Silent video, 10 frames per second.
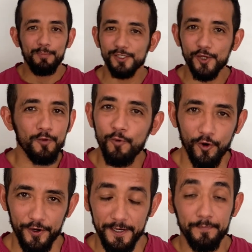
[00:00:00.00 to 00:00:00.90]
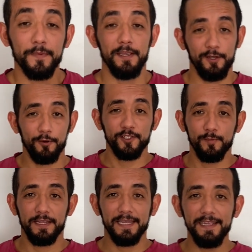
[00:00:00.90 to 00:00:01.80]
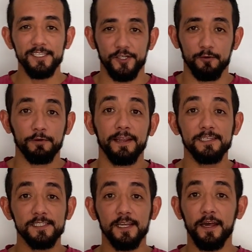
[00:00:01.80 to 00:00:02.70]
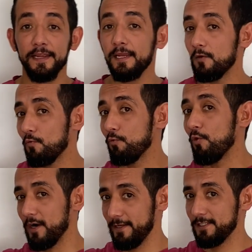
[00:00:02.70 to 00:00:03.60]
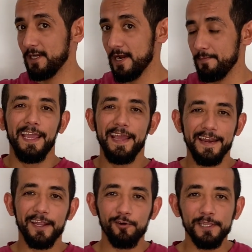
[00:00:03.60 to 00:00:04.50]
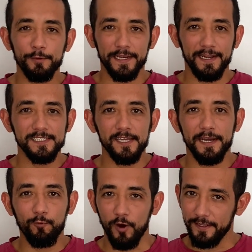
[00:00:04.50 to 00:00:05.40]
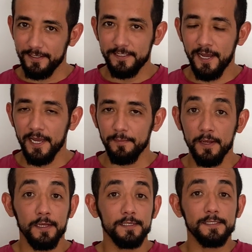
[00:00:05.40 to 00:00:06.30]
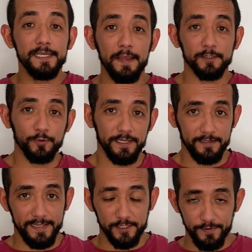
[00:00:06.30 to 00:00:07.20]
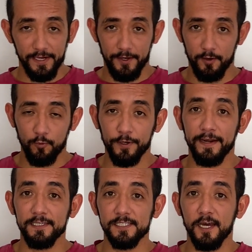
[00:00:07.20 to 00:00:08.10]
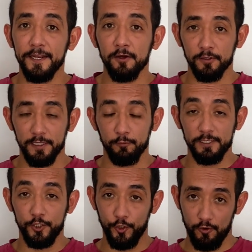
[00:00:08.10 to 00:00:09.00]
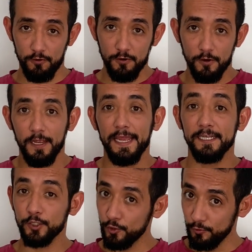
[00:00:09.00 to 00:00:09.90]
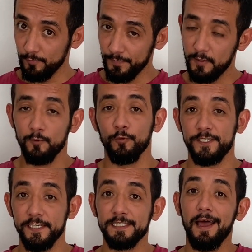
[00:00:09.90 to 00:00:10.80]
But don't worry, in order to make it easier, we're gonna study one at a time. And not only we're gonna study one at a time, same as we did in last video, we're gonna study only with yo and tú, which is